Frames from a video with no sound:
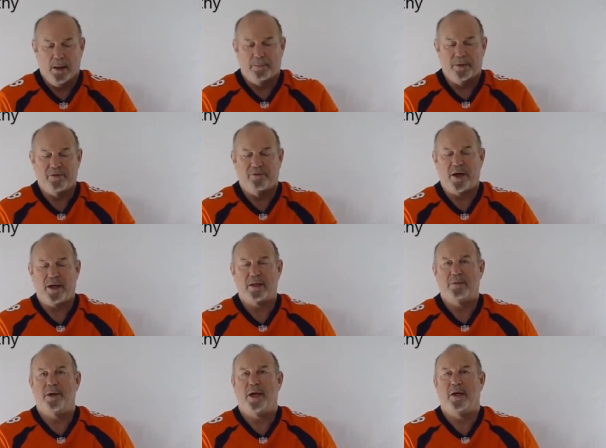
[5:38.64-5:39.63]
But the fact of
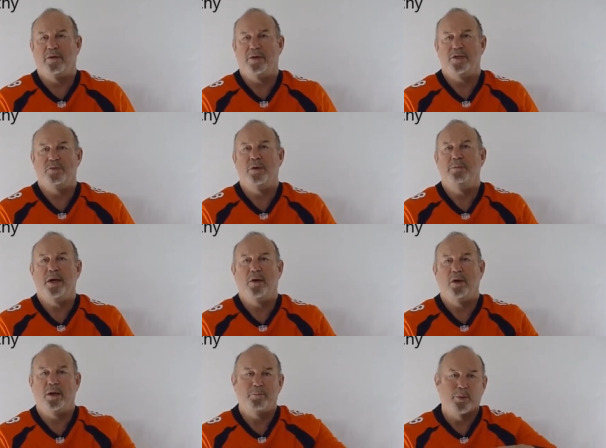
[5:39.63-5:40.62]
the matter is, we may
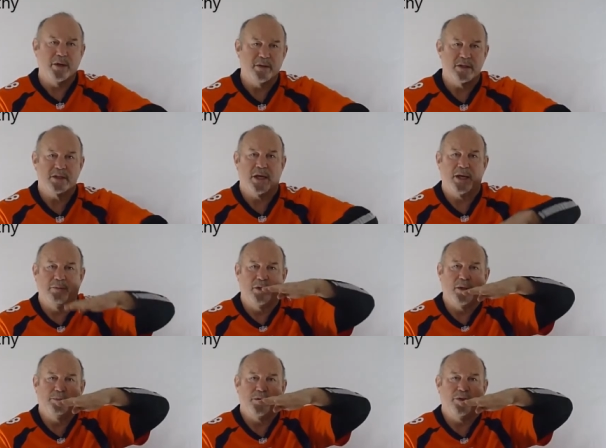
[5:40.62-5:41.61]
only bring this animal
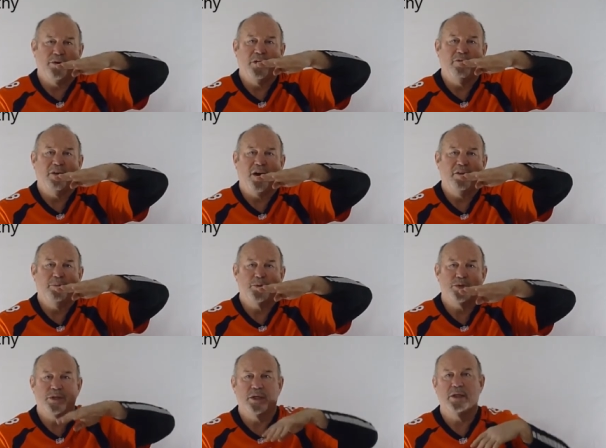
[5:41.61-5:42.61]
up to
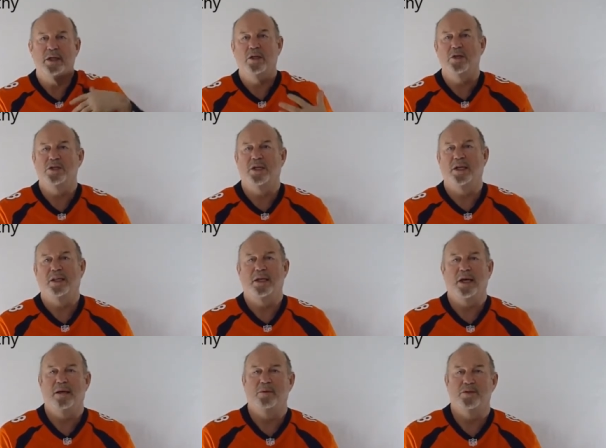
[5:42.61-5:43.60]
35%, and it looks like the
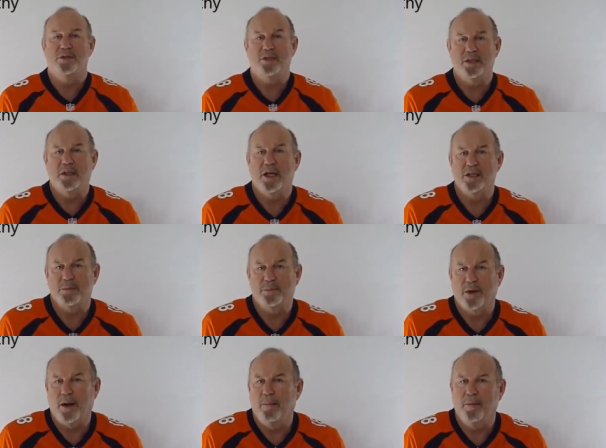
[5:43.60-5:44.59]
animal still has a
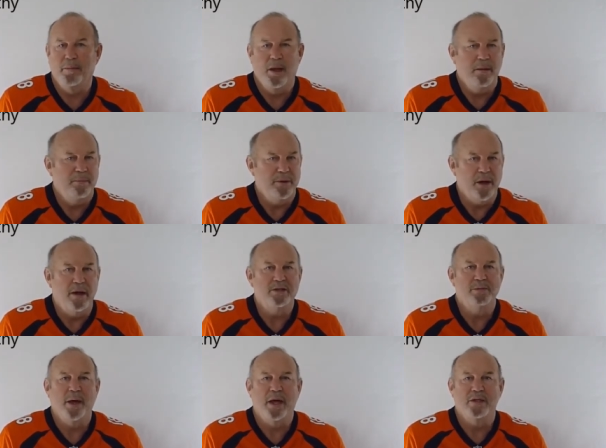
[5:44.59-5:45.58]
problem, but not as
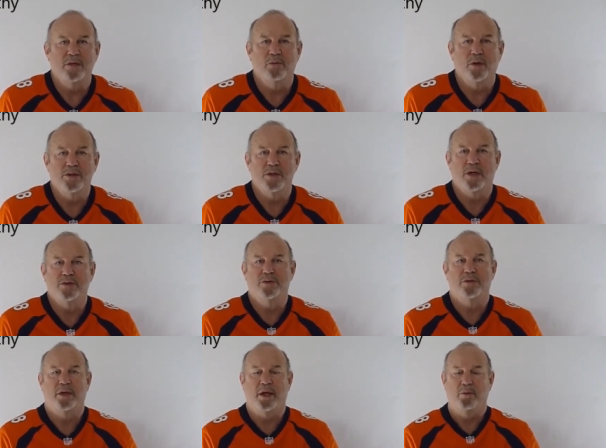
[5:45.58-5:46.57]
bad as it was
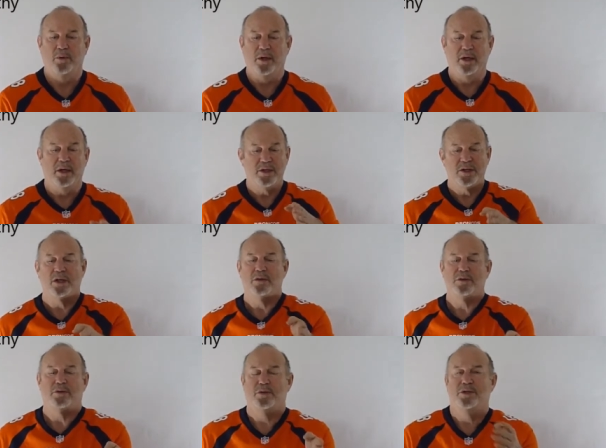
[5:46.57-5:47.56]
yesterday. And we can continue
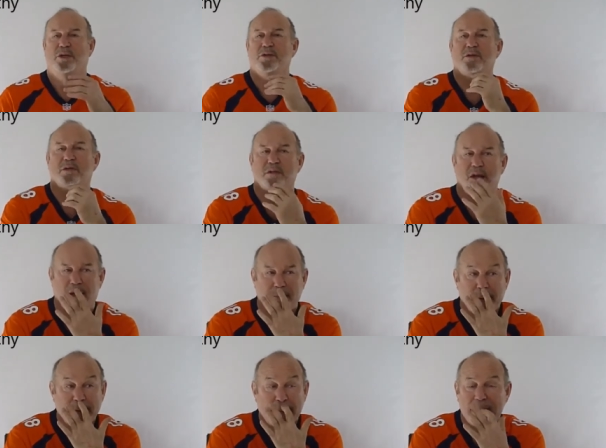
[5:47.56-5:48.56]
to adjust these
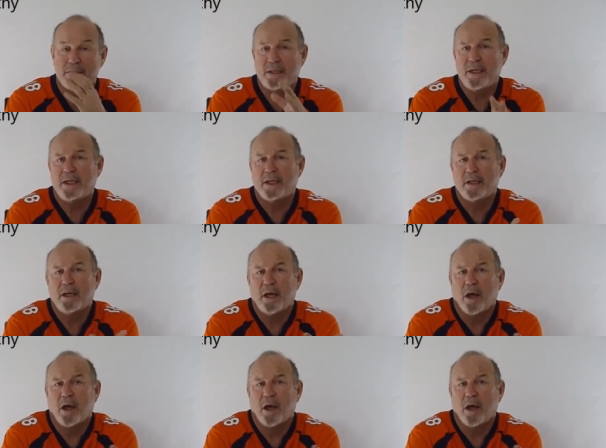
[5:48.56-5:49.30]
animals as needed